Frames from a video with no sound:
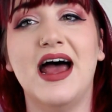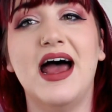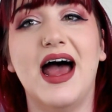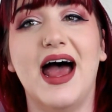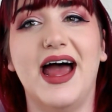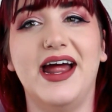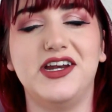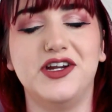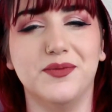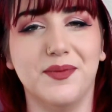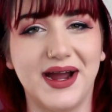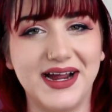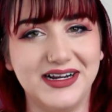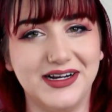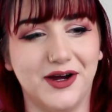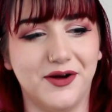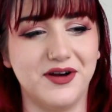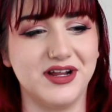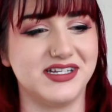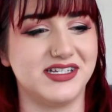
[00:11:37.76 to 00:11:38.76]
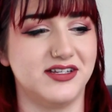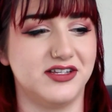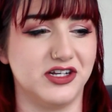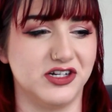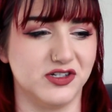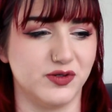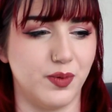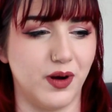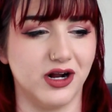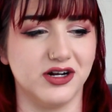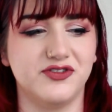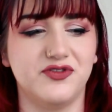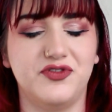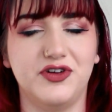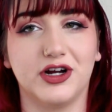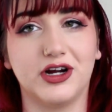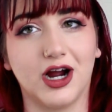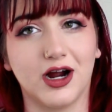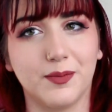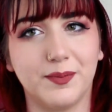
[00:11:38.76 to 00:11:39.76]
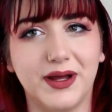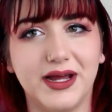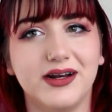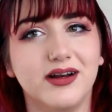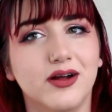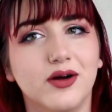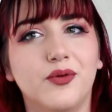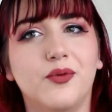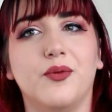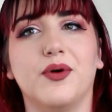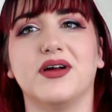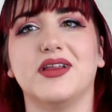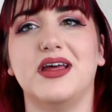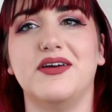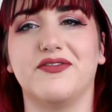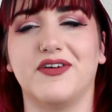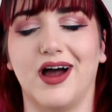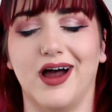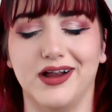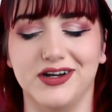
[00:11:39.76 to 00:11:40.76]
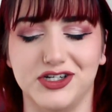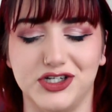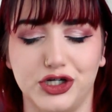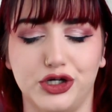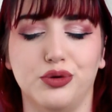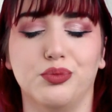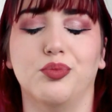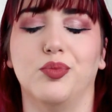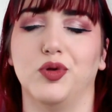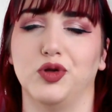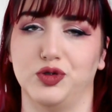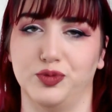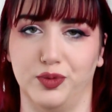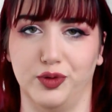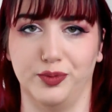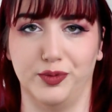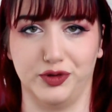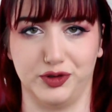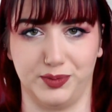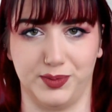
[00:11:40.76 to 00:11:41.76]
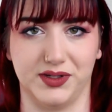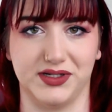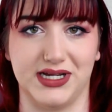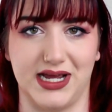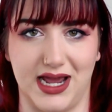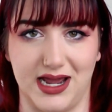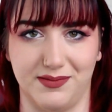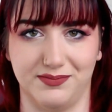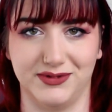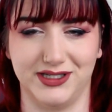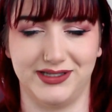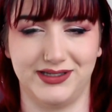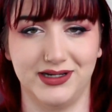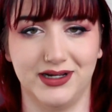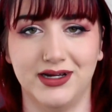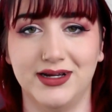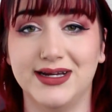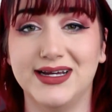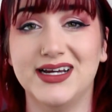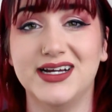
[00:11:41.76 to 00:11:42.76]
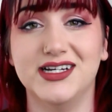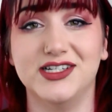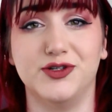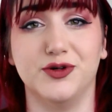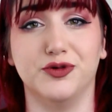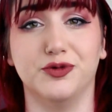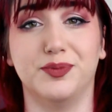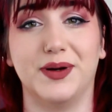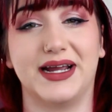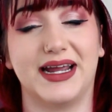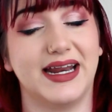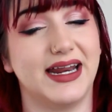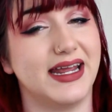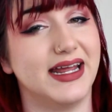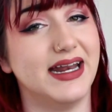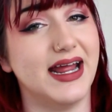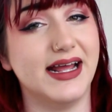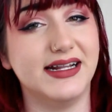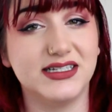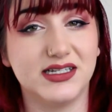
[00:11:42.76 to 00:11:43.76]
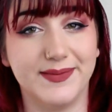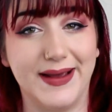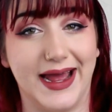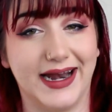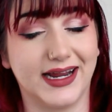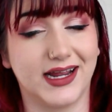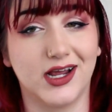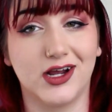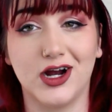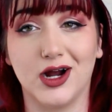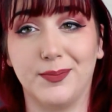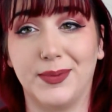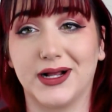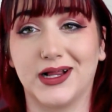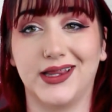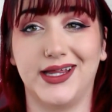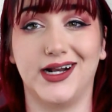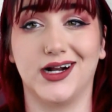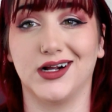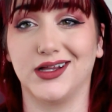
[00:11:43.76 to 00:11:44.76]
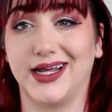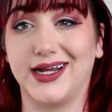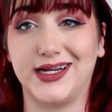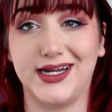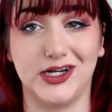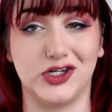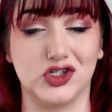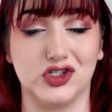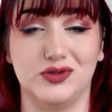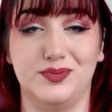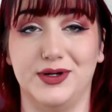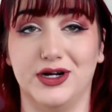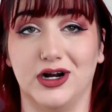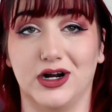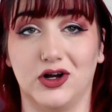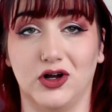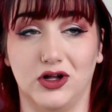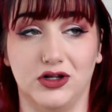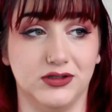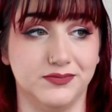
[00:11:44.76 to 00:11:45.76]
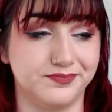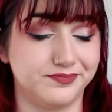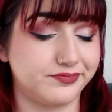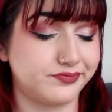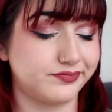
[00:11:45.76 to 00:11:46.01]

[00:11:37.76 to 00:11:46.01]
and you might notice that there's parts of your carpet where they've gone to multiple times. So by getting an enzymatic carpet cleaner like Nature's Miracle,